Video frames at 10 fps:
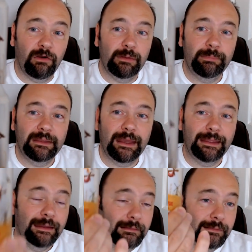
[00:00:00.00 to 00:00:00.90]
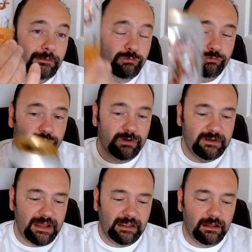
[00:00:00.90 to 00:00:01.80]
IPA.
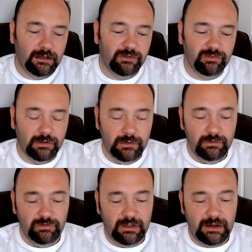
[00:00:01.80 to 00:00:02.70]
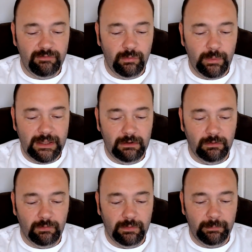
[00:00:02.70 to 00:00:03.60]
Ridiculous. I'm going to have a wee look
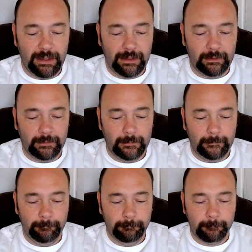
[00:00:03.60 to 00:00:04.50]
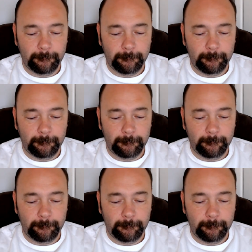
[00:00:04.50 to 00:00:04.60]
on the back. No,